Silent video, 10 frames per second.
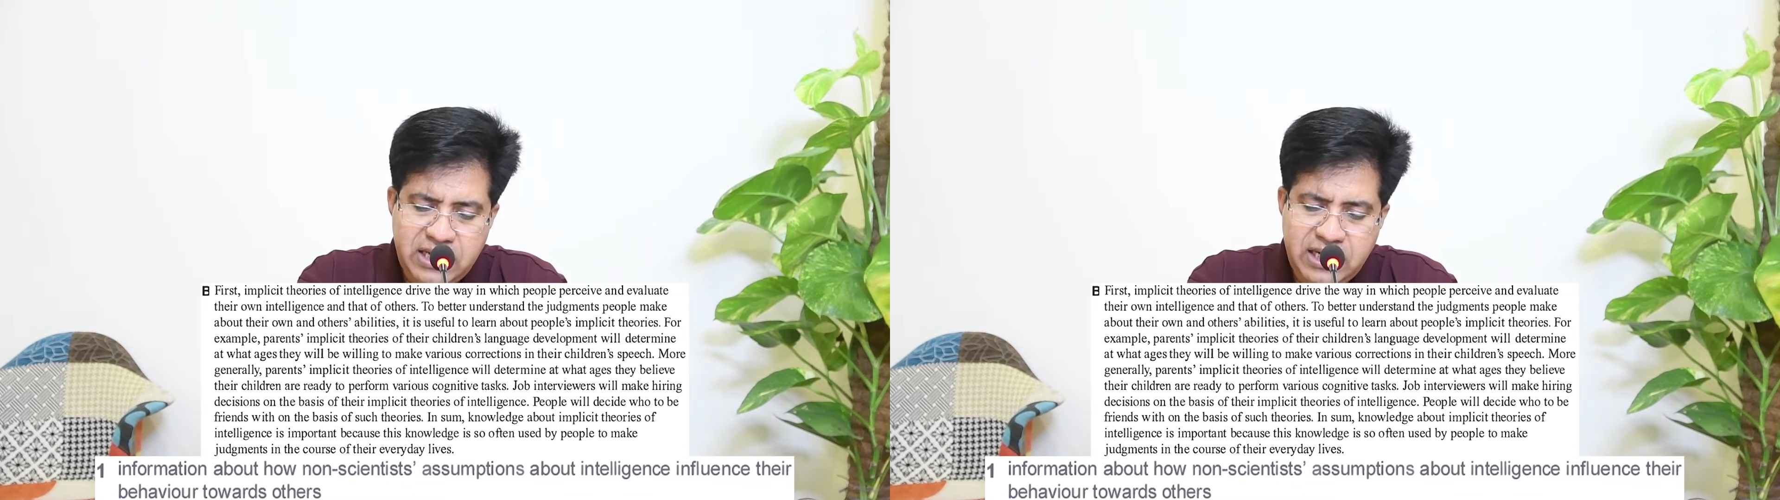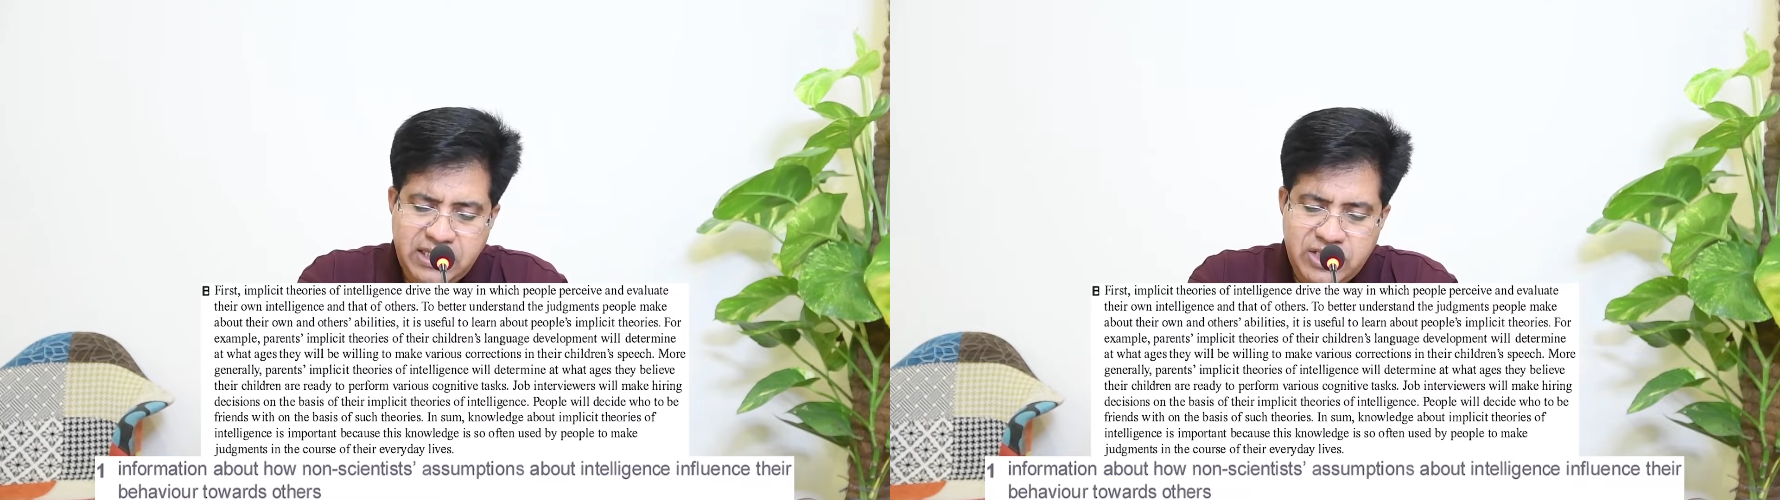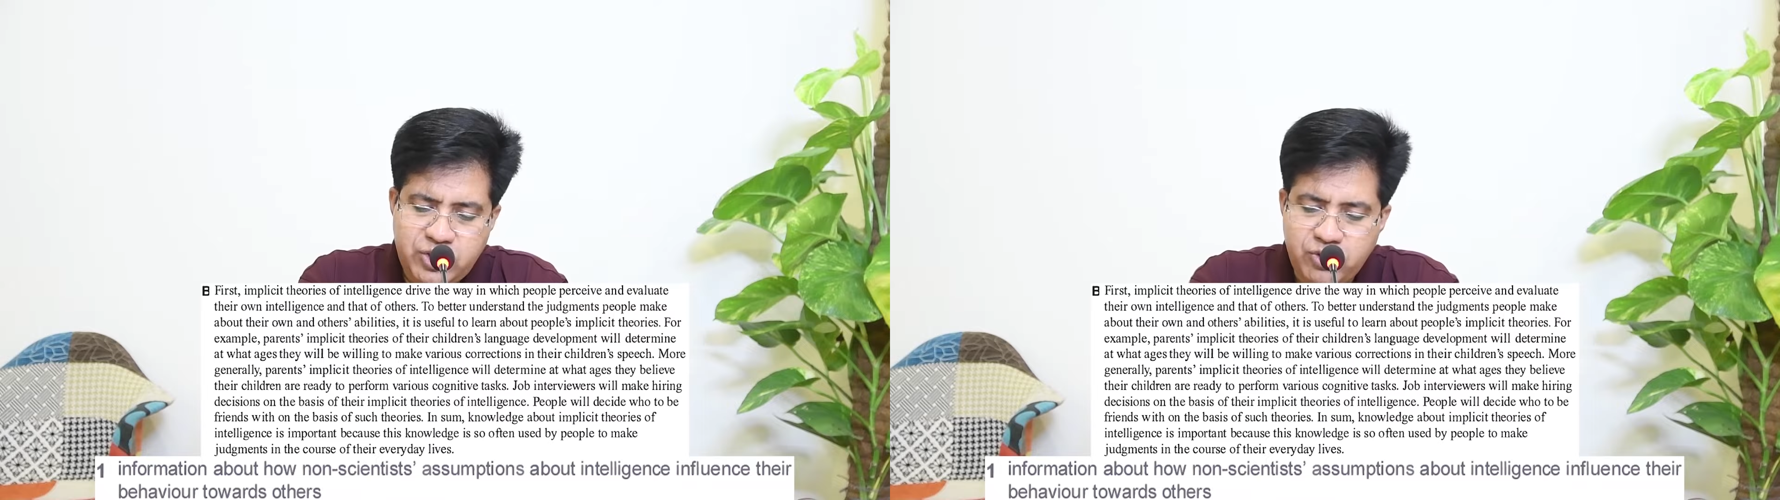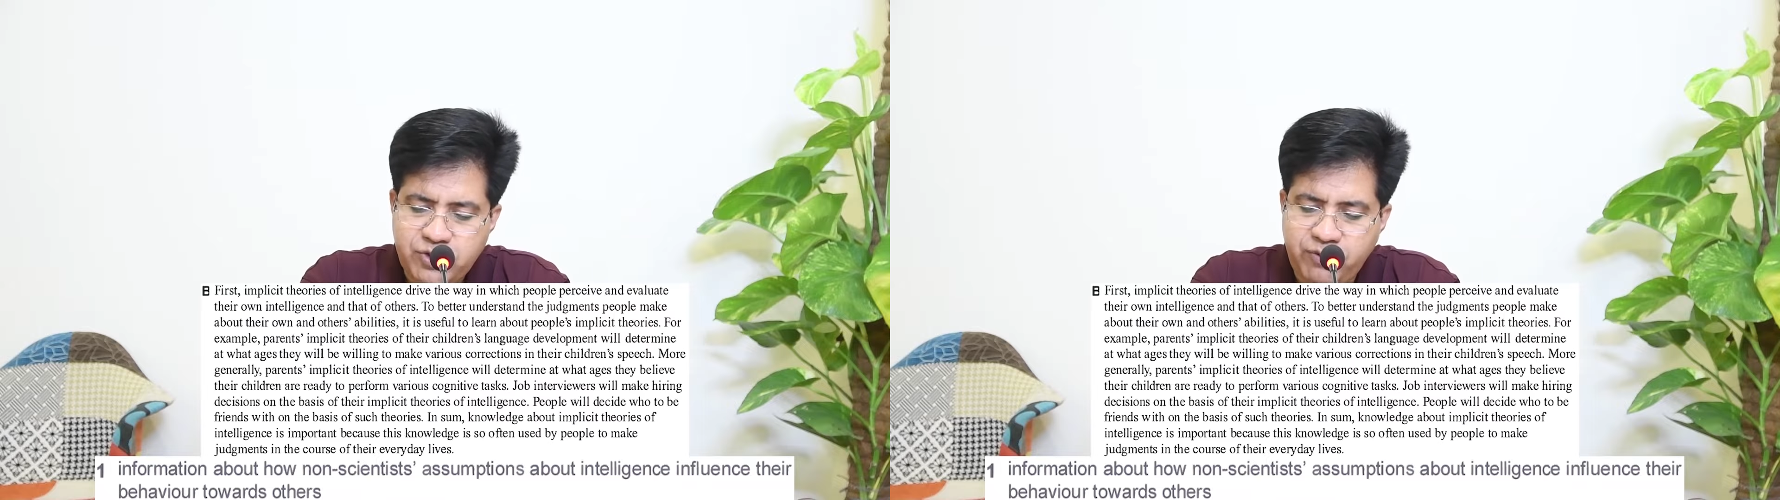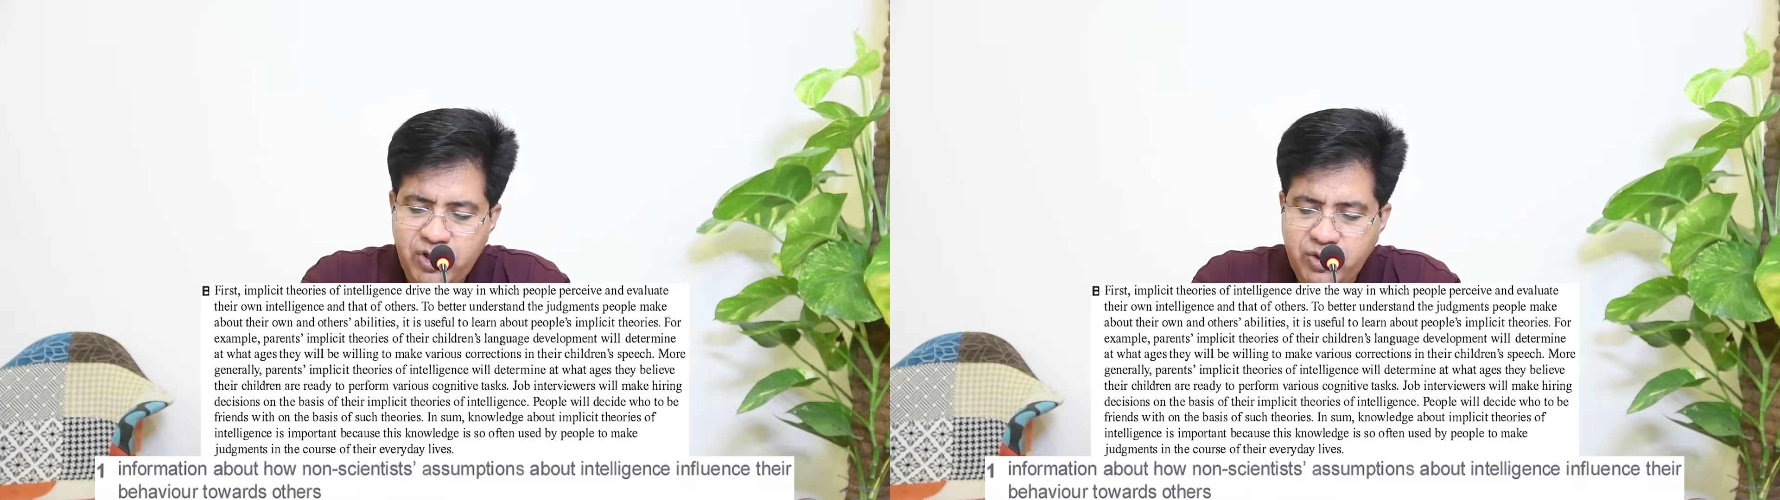it is
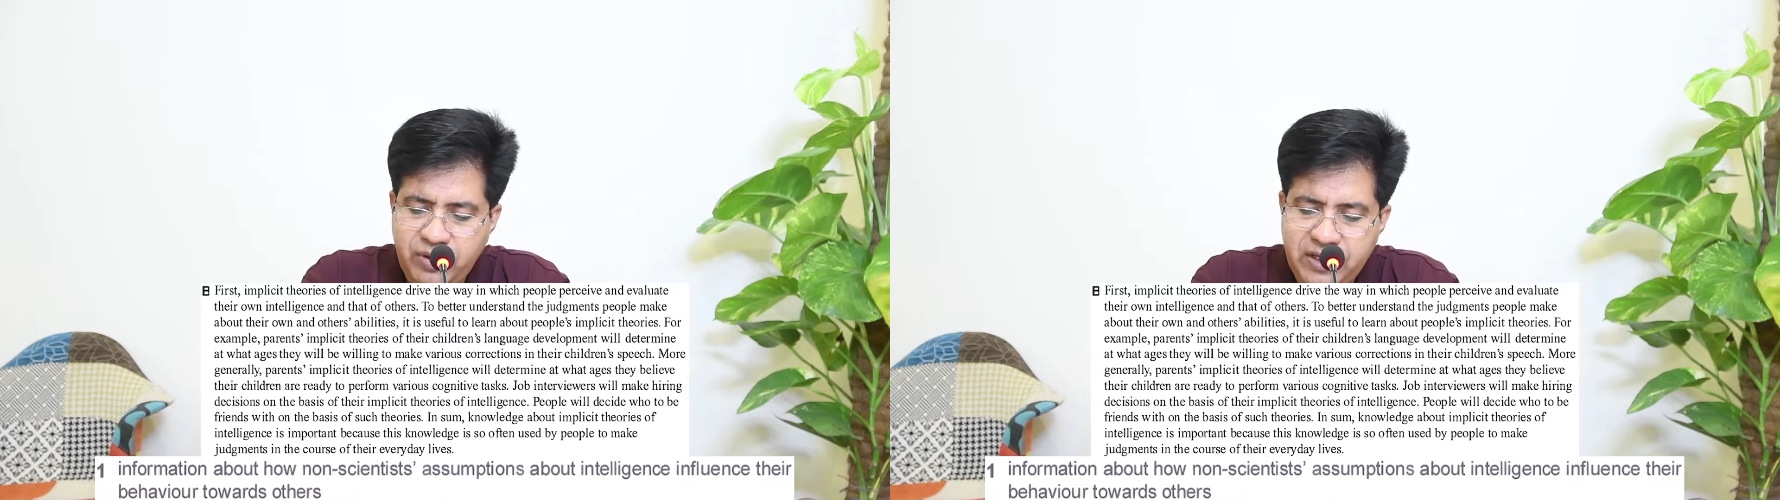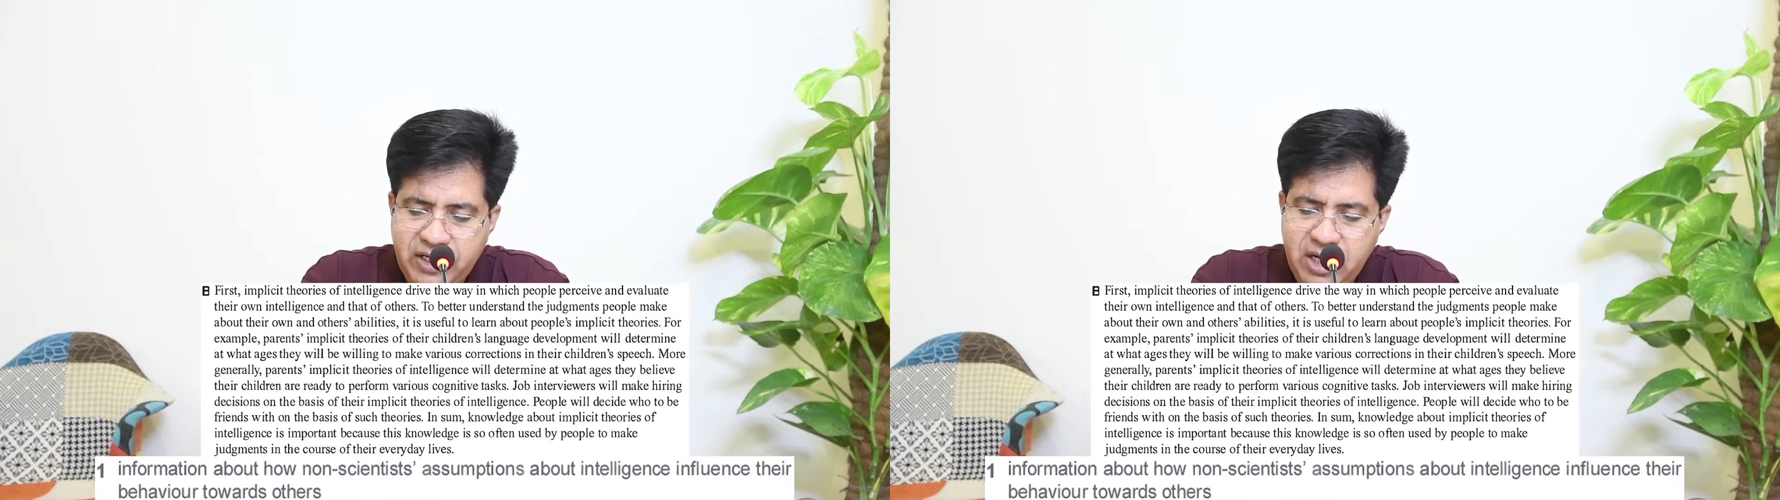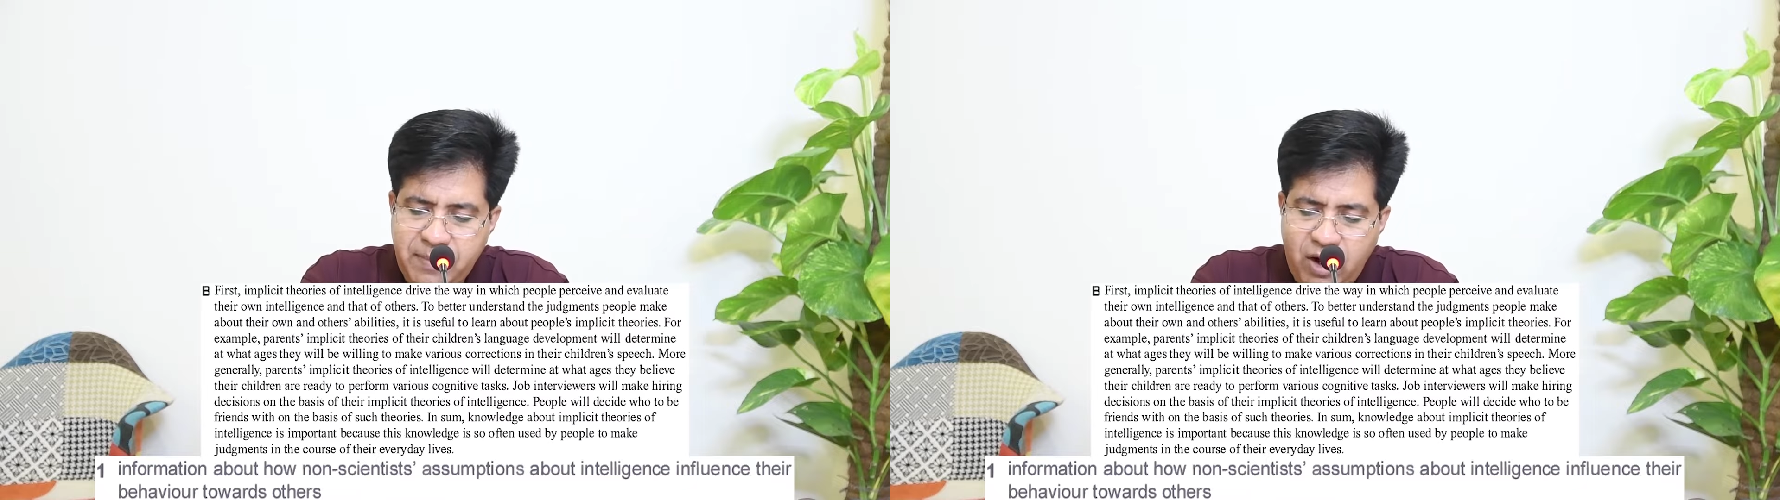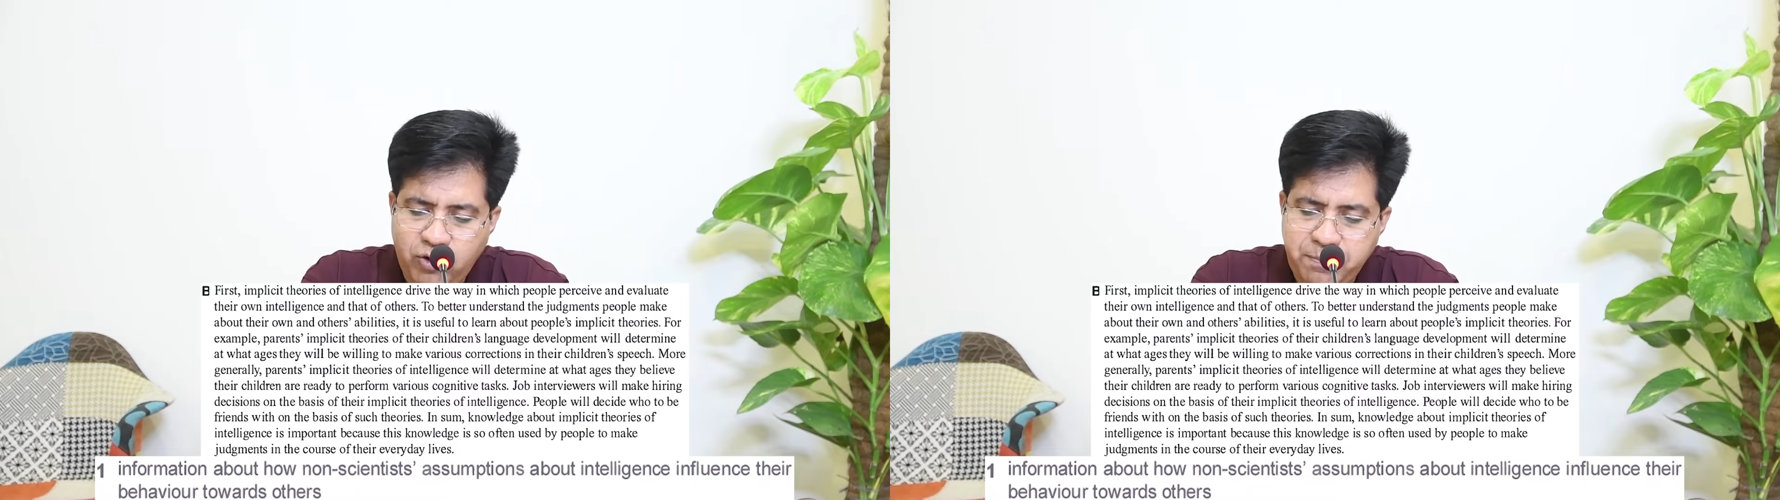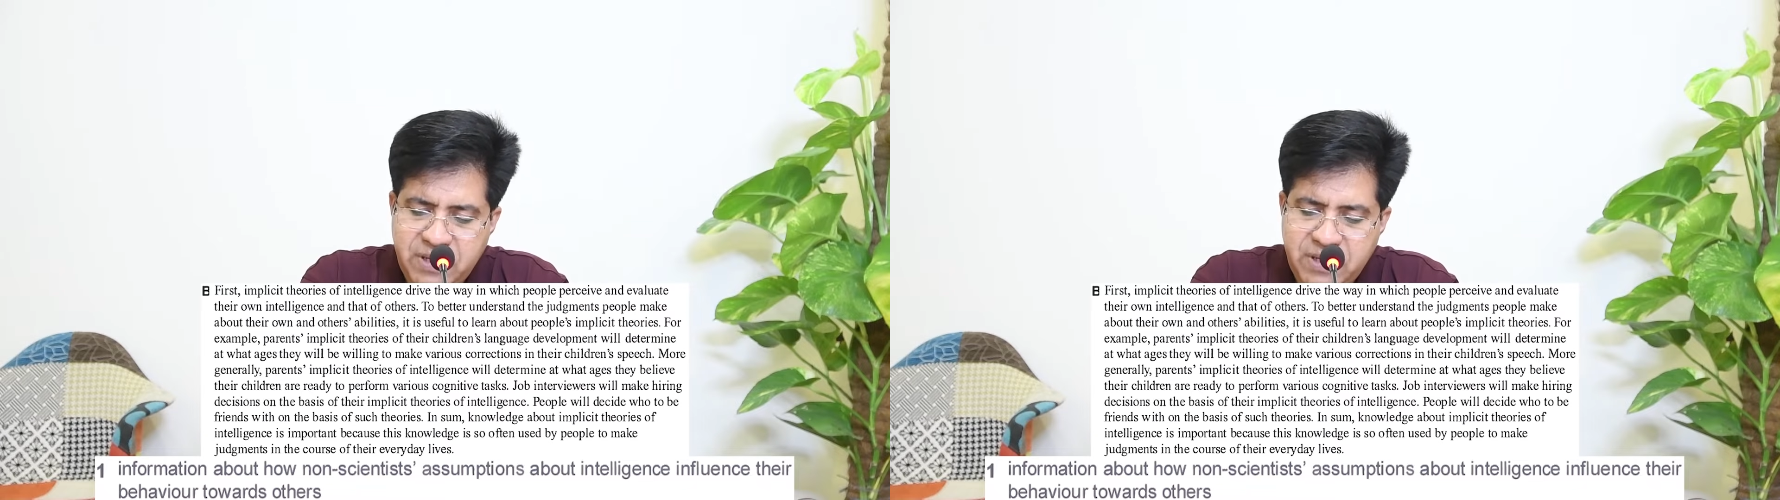useful to learn about